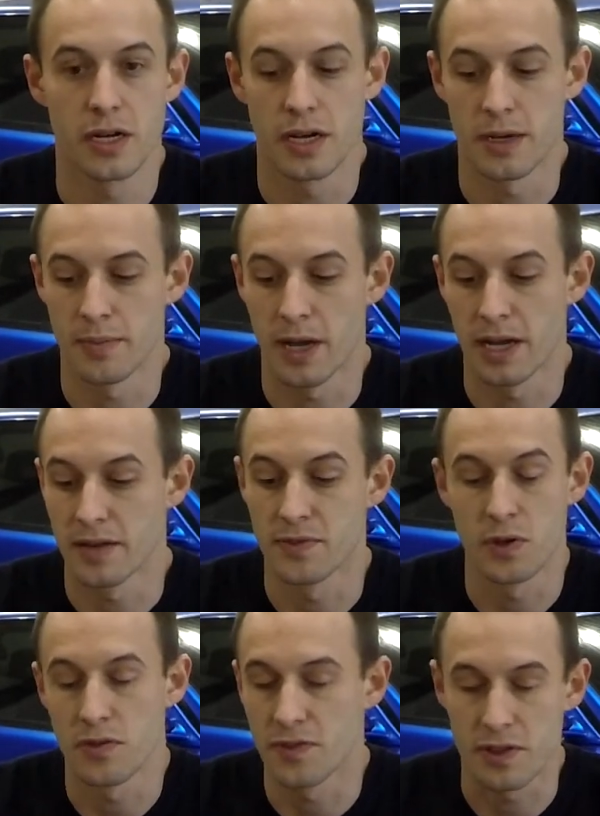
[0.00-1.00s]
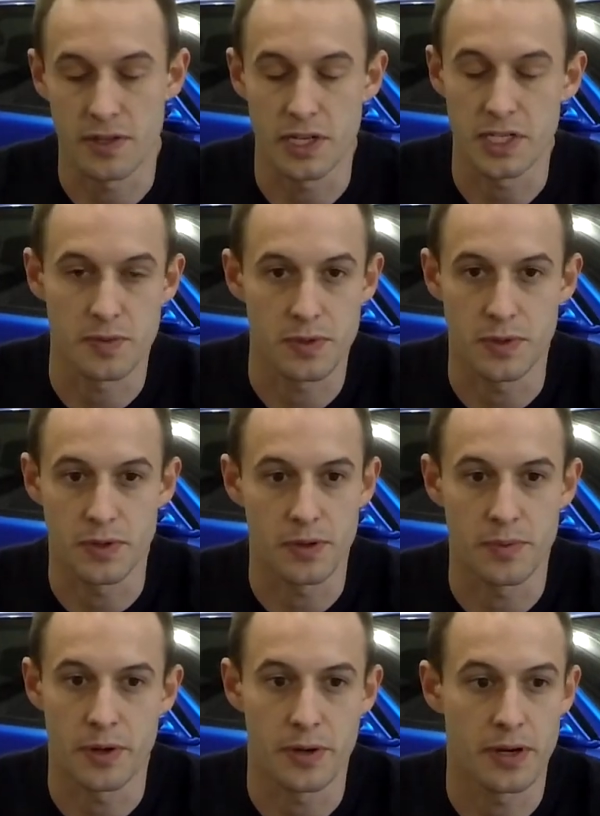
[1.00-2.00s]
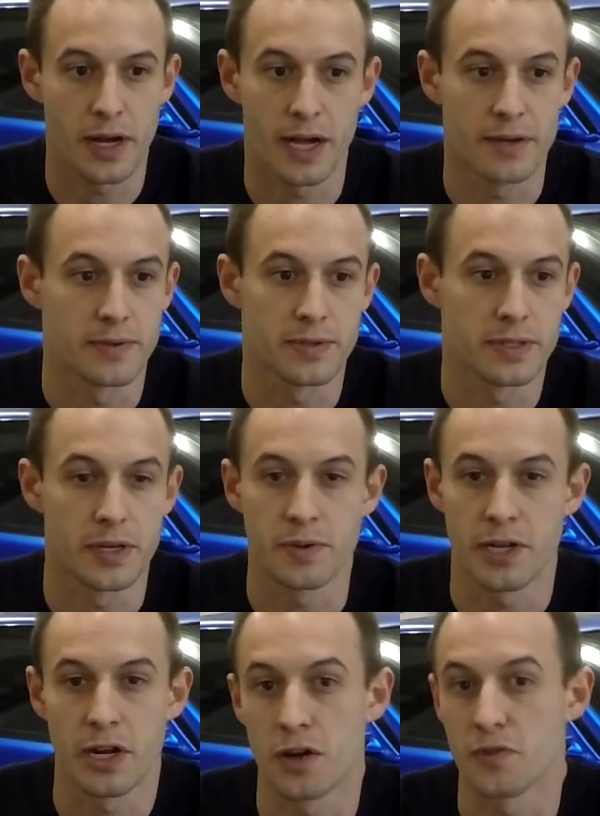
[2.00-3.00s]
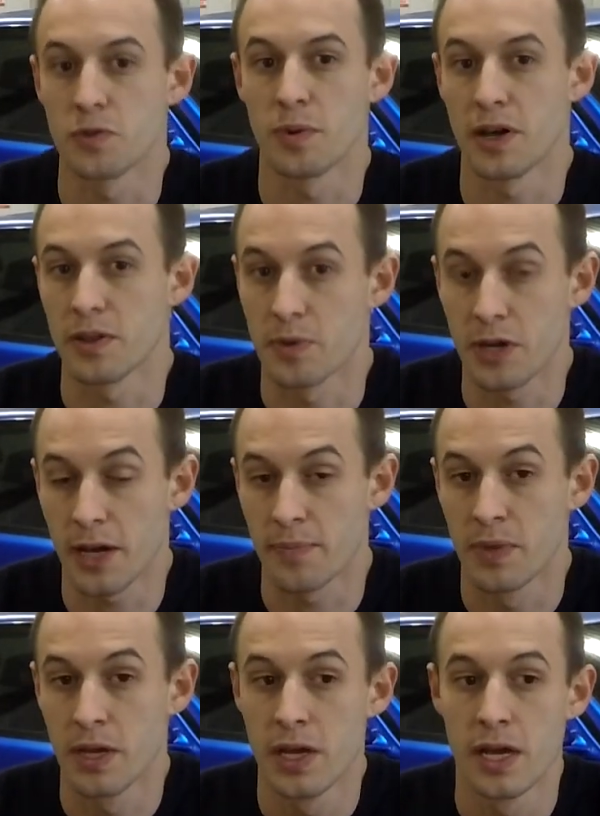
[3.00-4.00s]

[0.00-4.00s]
I have no affiliation with Cougar motor. I really don't care if you buy them or not.